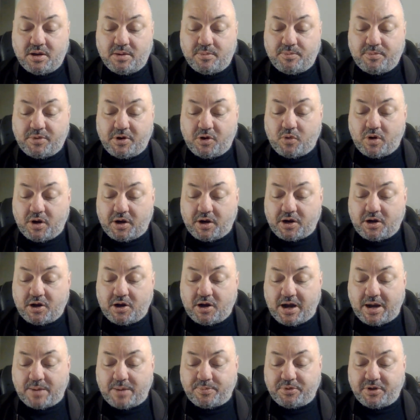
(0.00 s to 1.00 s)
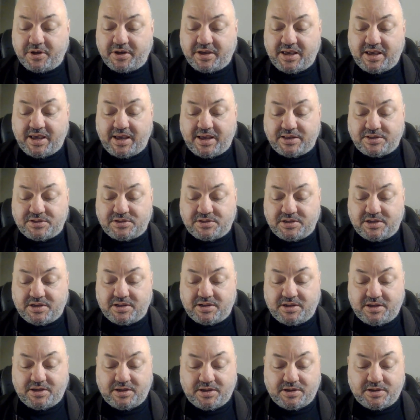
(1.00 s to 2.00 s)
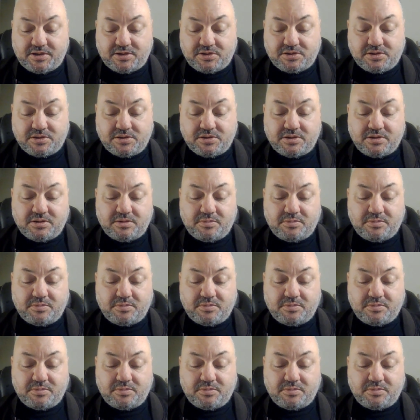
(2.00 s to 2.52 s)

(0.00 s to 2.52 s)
But what complicates it is